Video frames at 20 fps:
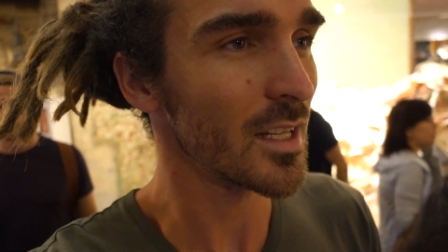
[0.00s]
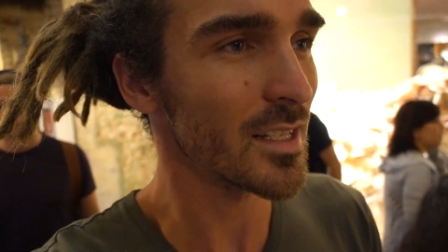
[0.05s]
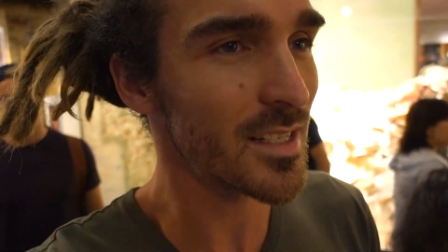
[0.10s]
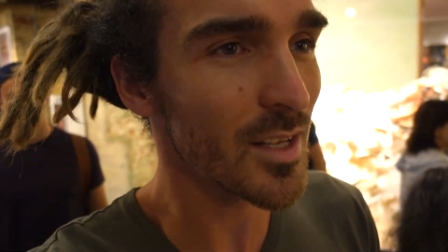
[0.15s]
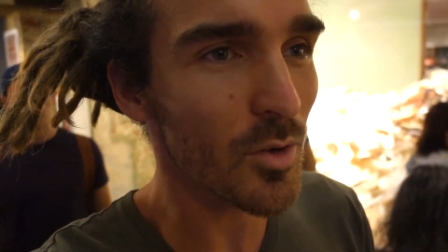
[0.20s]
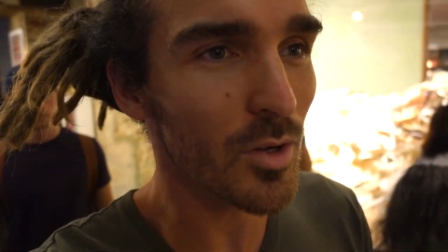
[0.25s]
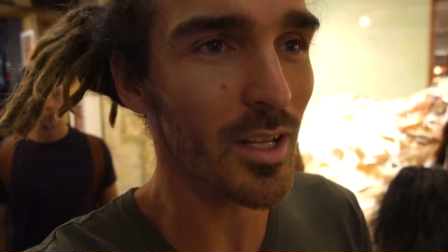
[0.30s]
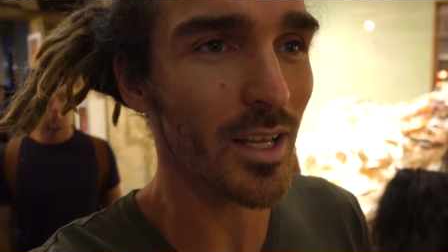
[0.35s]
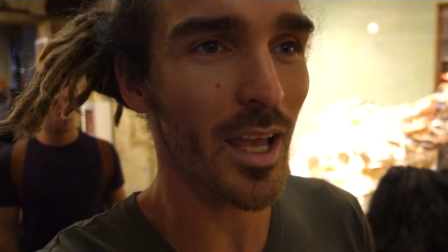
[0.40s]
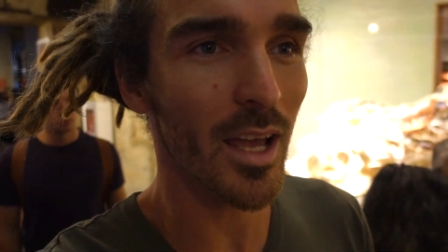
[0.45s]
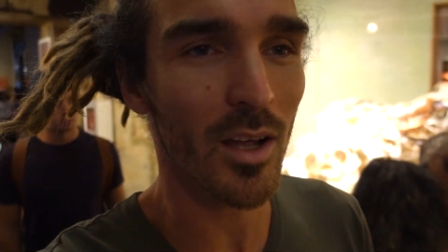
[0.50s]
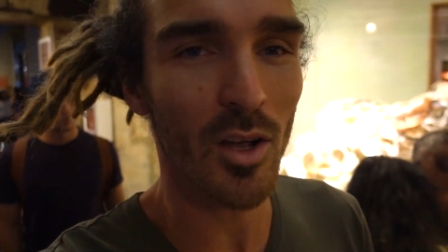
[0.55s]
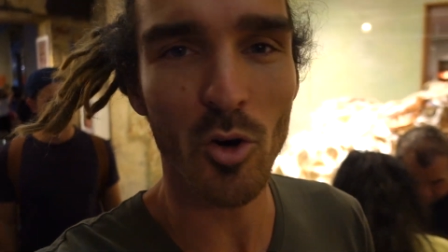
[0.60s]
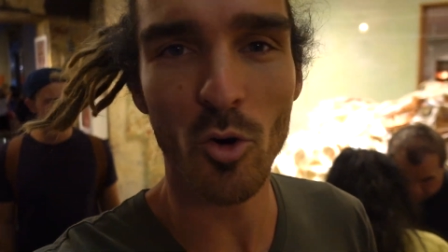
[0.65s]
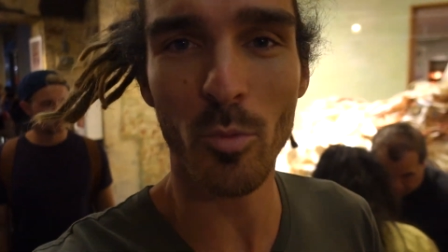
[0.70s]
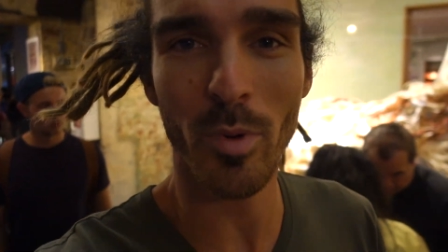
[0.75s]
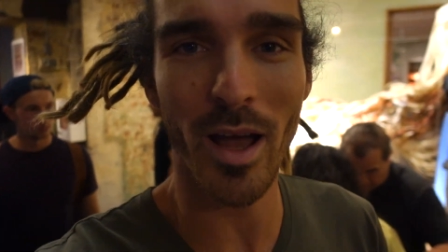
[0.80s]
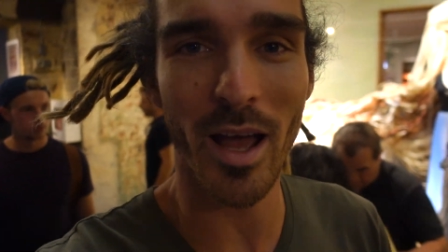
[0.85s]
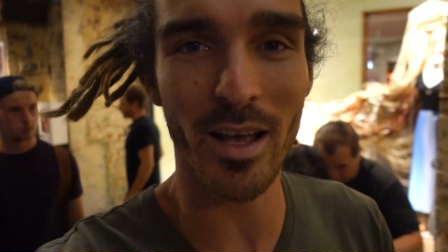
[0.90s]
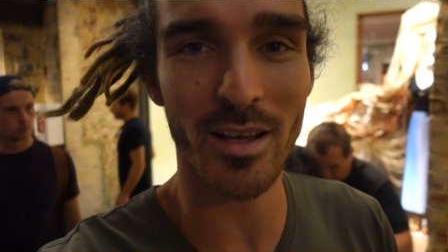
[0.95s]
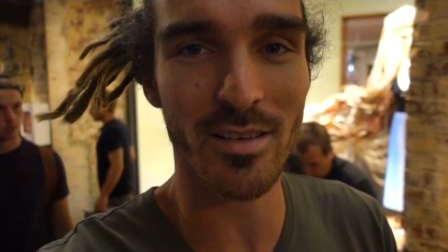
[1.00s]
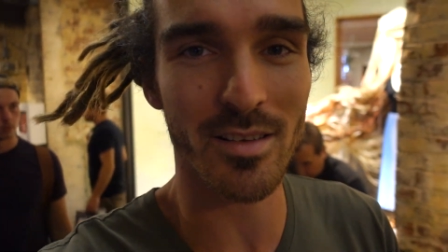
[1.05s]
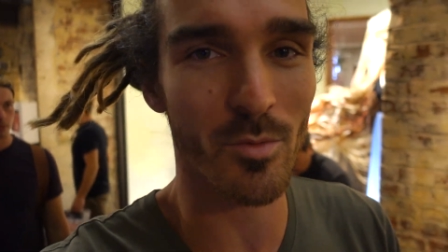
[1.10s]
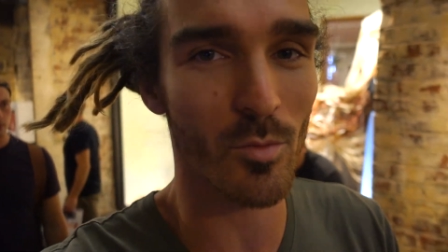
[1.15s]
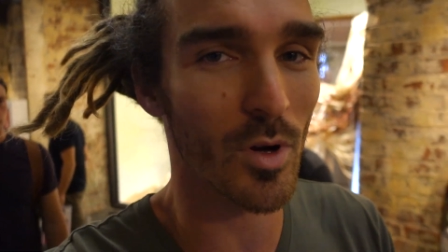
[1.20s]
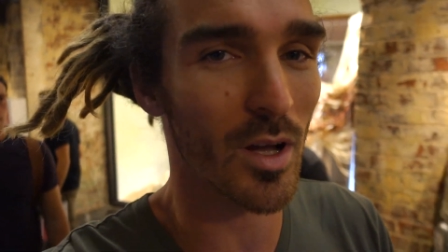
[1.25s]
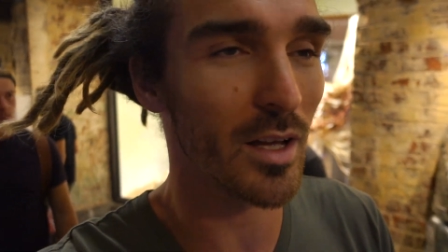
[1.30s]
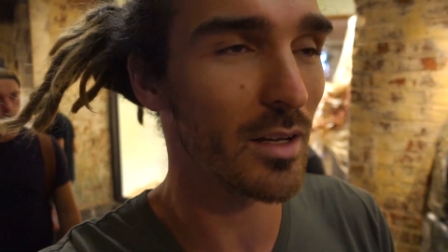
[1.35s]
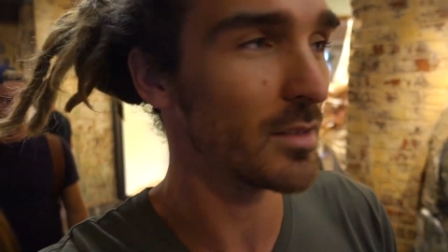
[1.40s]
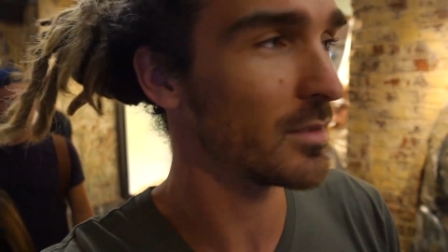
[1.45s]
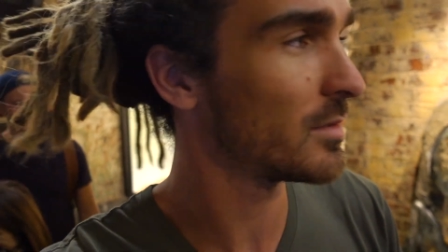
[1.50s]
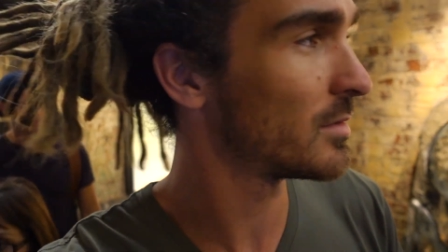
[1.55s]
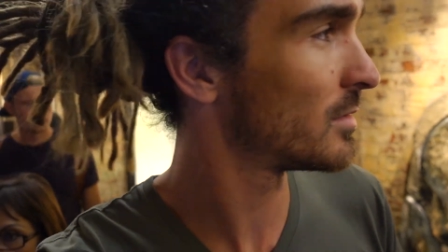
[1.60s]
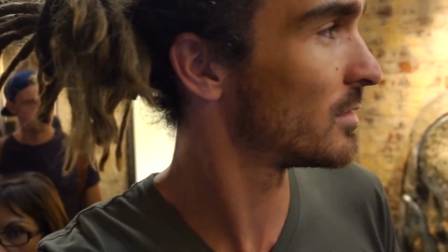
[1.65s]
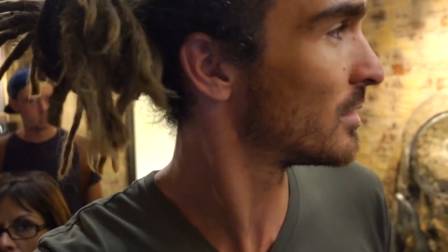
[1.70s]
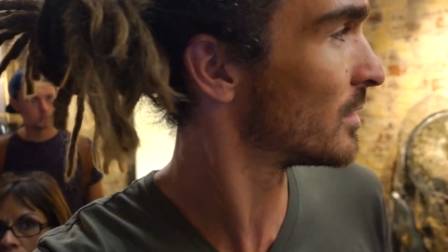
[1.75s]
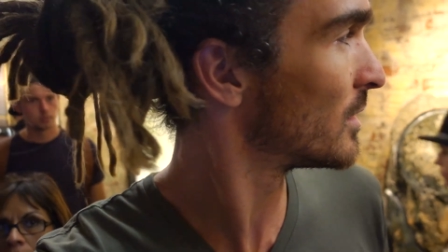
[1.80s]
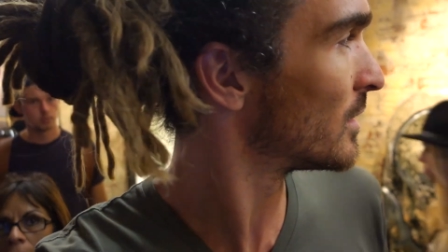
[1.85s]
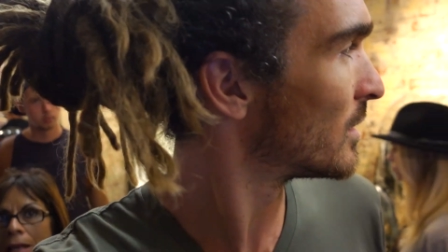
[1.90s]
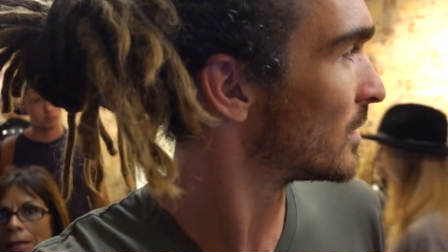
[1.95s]
Still want to get a cool bag somewhere.
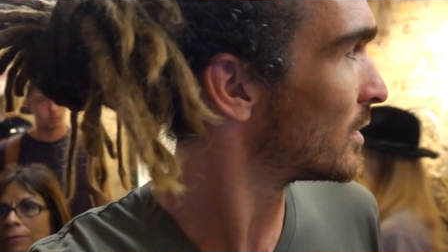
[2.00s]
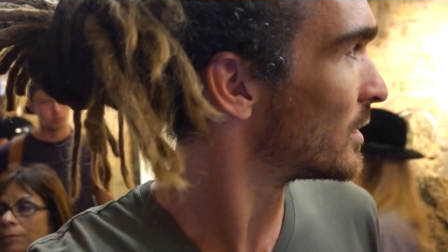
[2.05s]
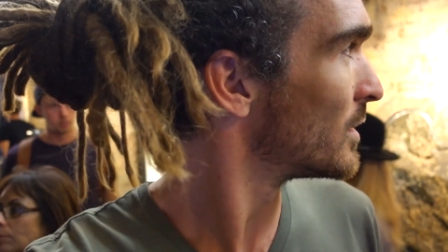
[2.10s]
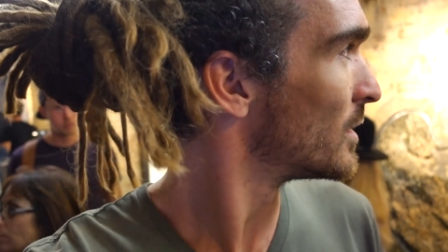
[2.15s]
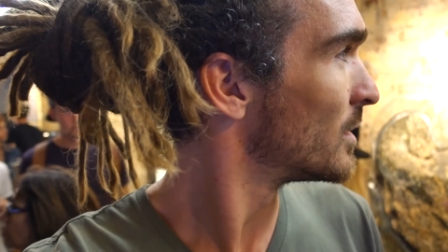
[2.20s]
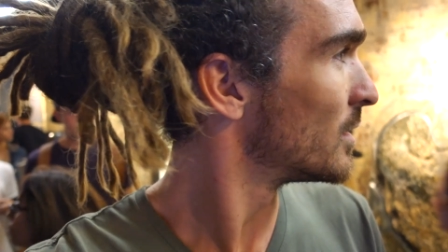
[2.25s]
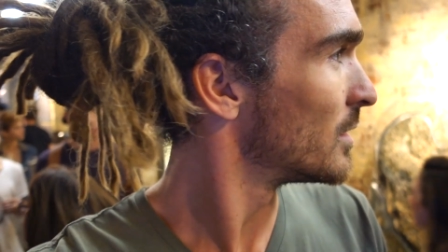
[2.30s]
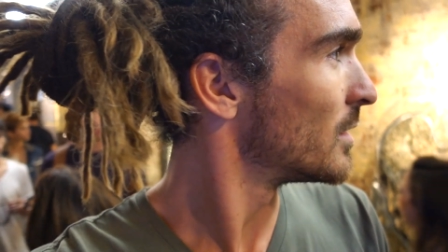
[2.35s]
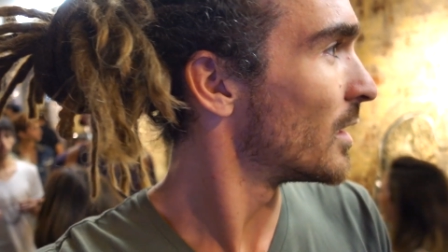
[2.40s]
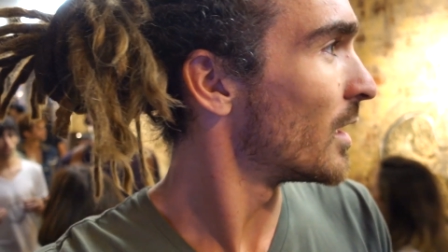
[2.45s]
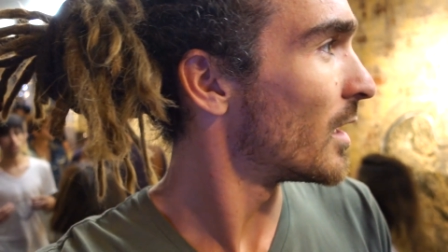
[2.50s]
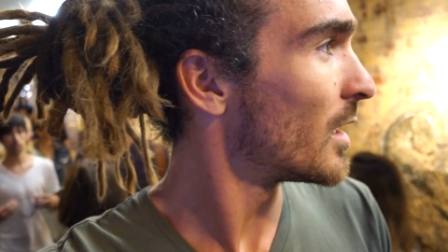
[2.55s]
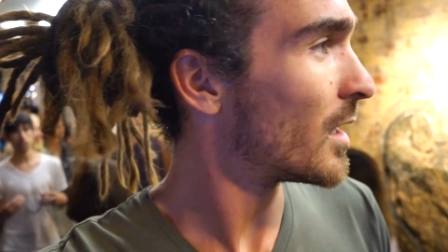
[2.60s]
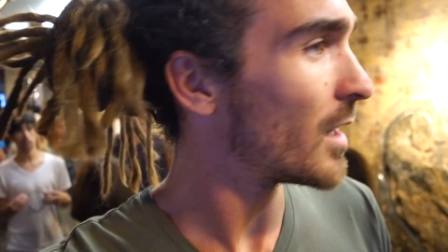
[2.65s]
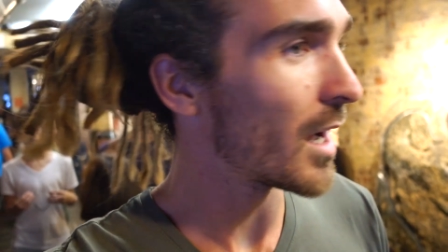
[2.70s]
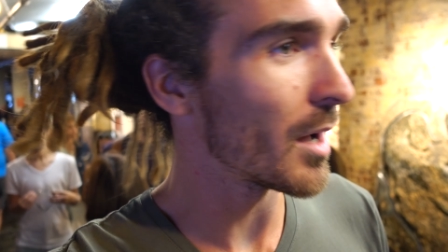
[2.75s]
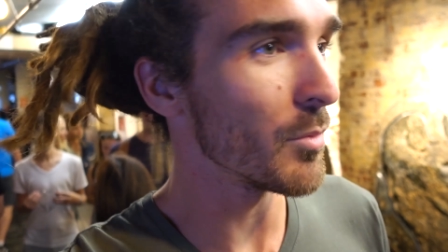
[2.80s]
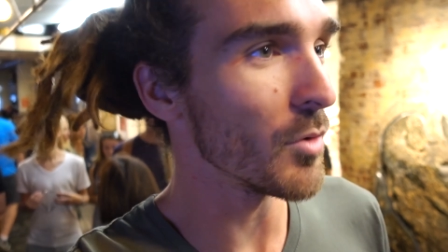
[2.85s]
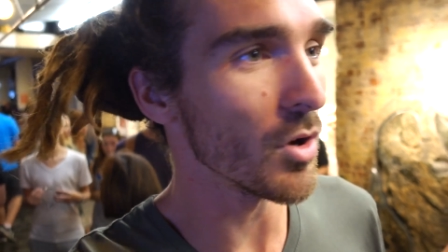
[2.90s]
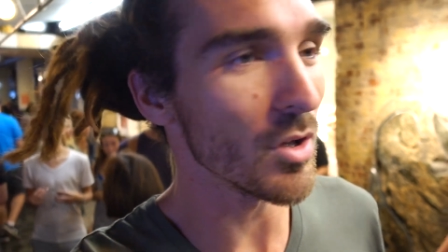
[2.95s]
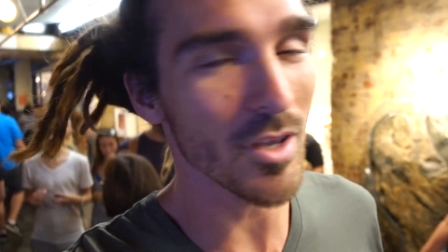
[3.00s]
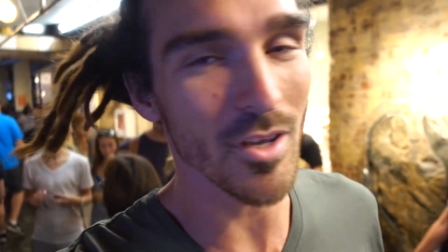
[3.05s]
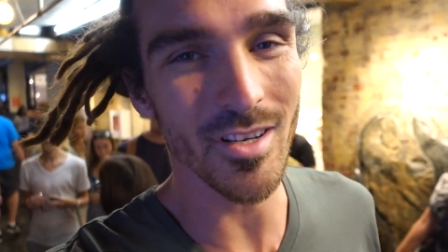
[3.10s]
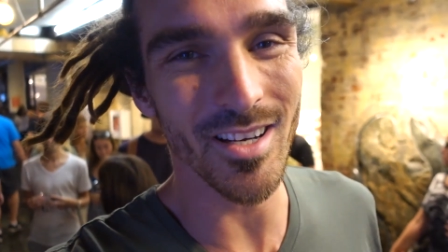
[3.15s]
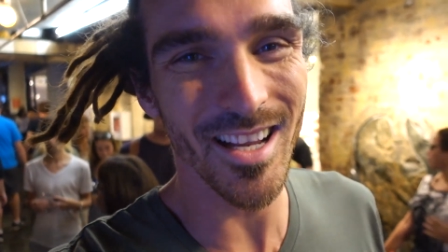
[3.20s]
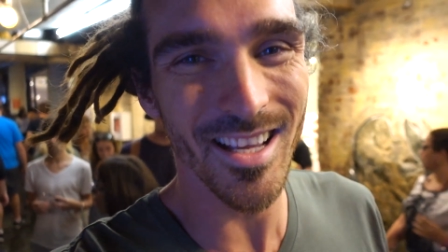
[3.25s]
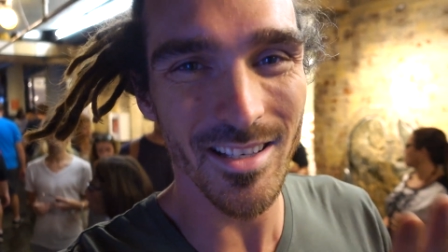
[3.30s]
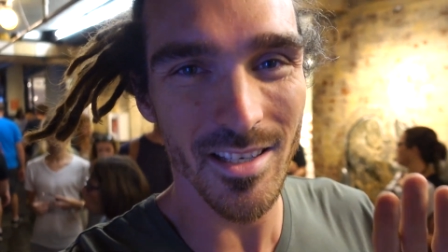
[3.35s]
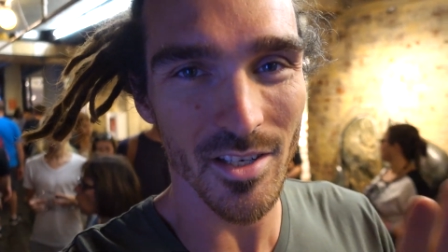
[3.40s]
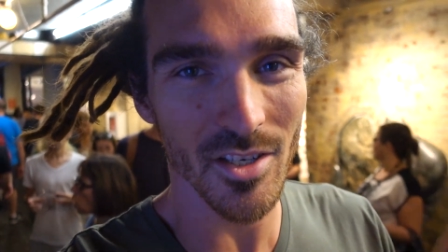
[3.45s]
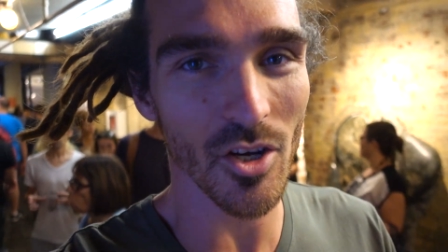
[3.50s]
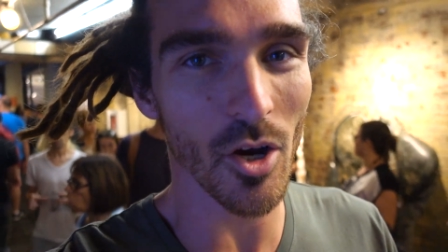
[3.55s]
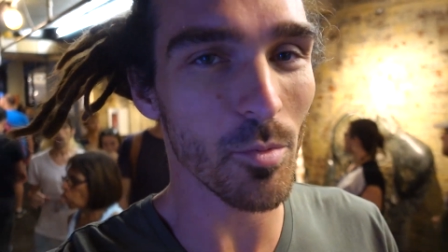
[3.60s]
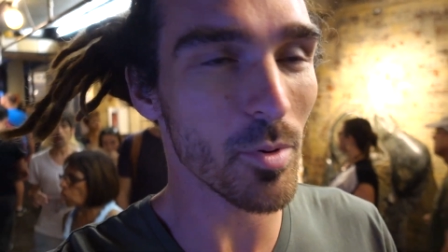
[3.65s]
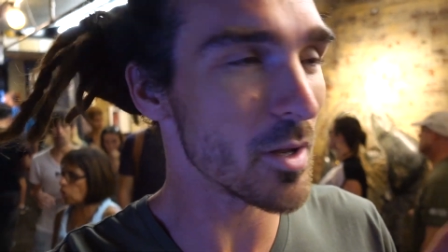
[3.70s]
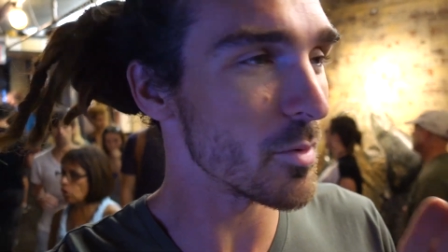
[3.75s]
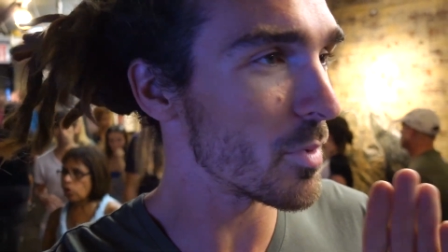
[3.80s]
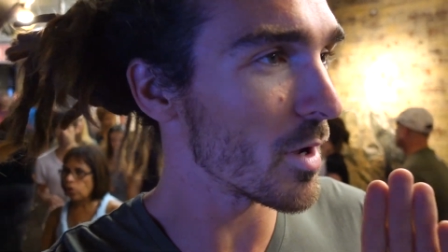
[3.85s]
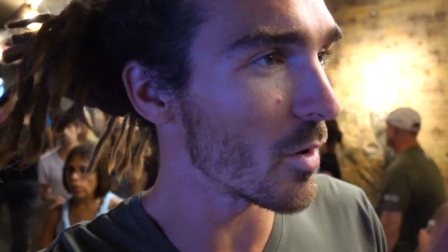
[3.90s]
I'm not usually into shopping,